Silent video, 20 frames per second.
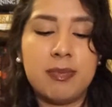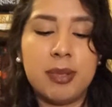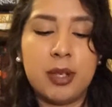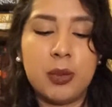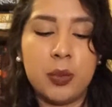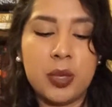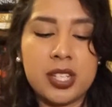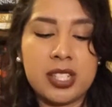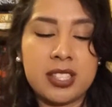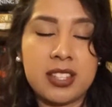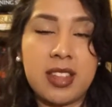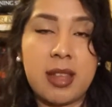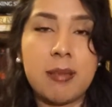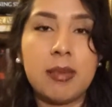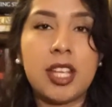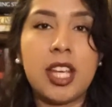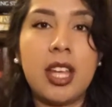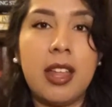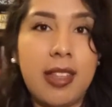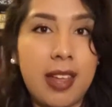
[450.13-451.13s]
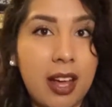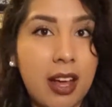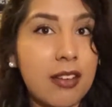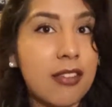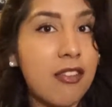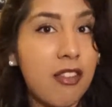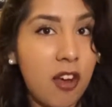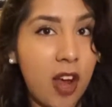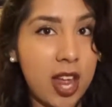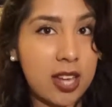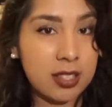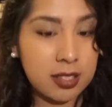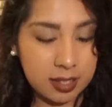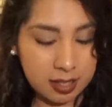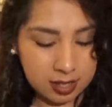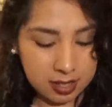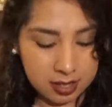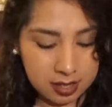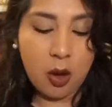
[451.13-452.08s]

but risk them killing a friend.